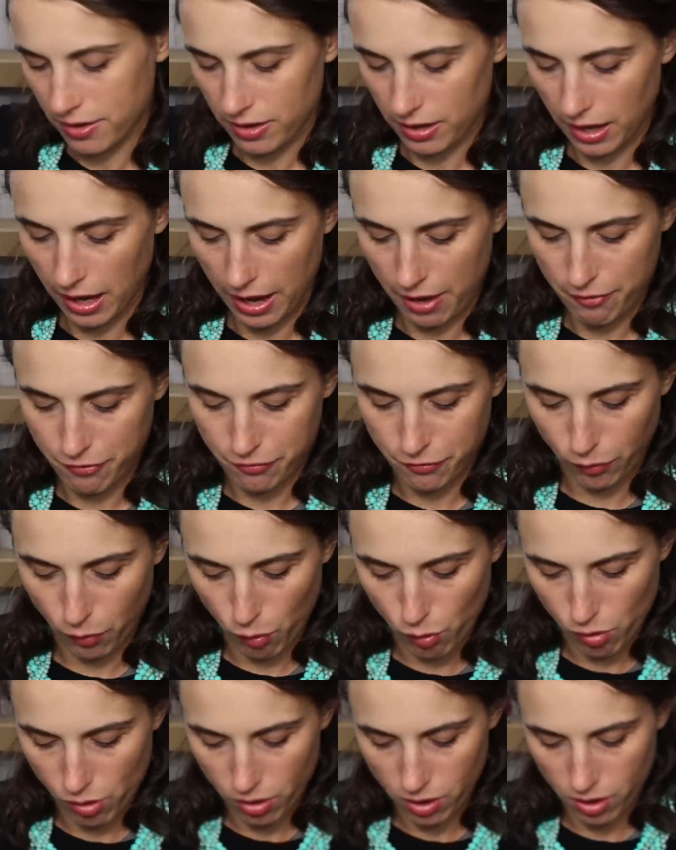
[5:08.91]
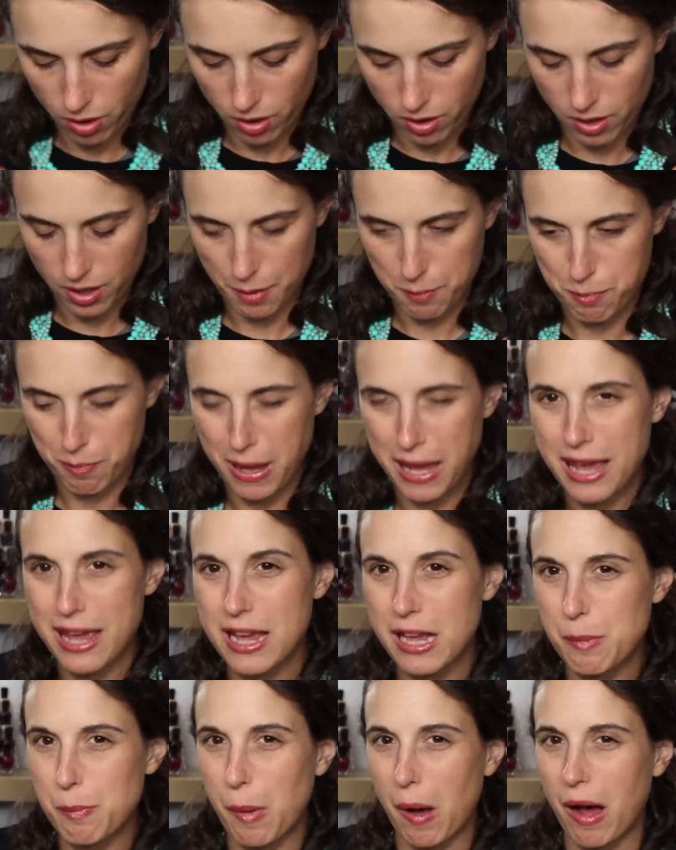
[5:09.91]
yeah, for a
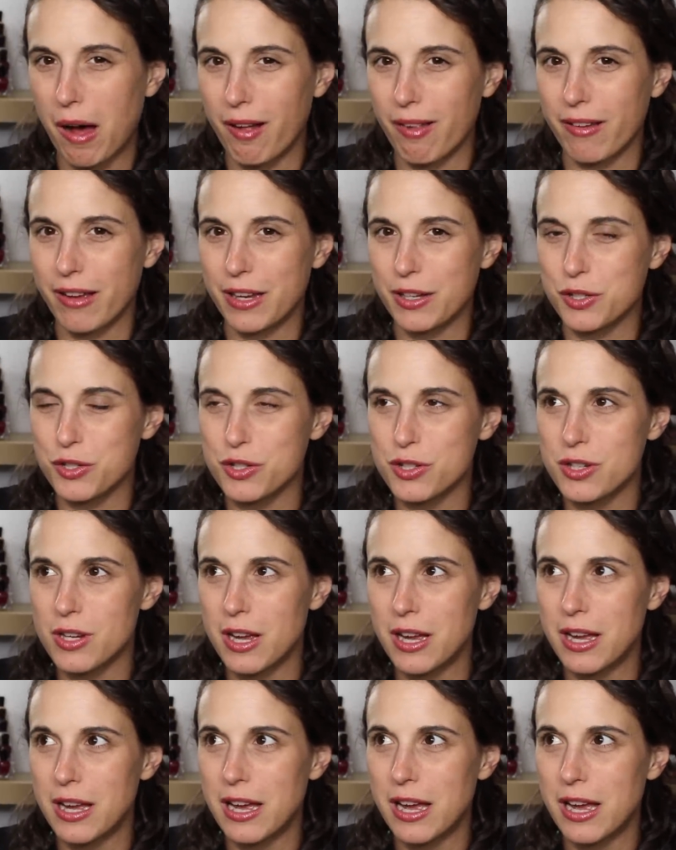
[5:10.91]
pink polish,